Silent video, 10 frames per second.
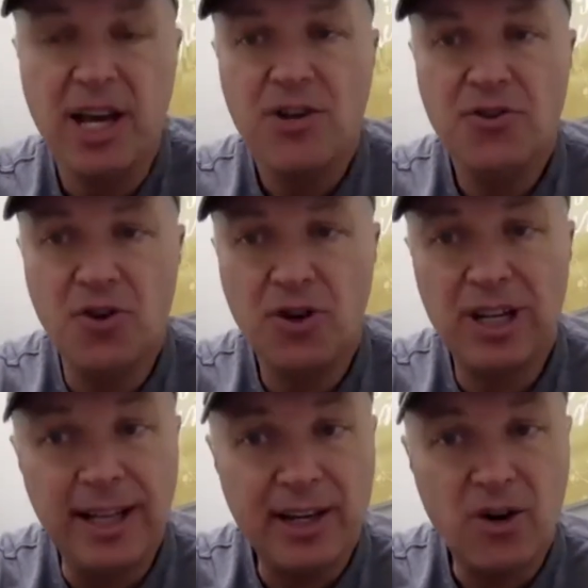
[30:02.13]
You're going to
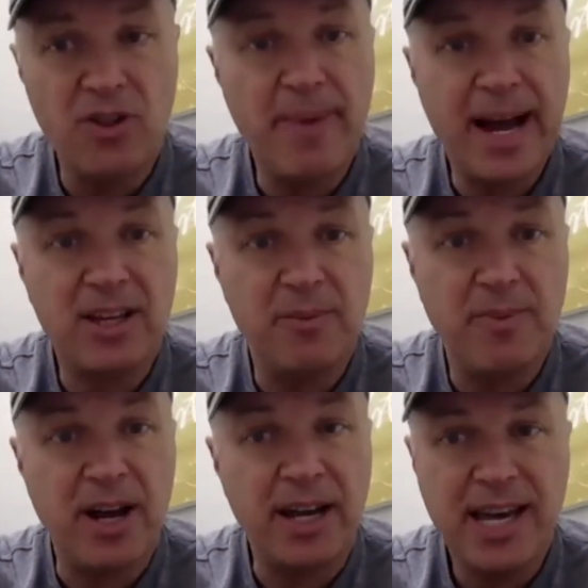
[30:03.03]
let go of the back of the
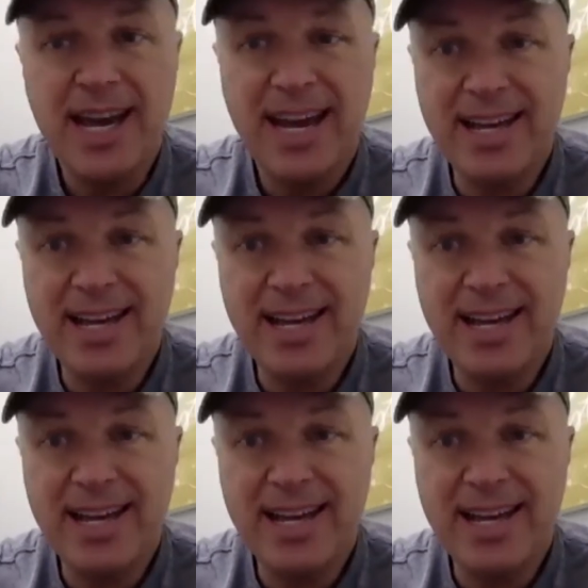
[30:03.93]
bike. He's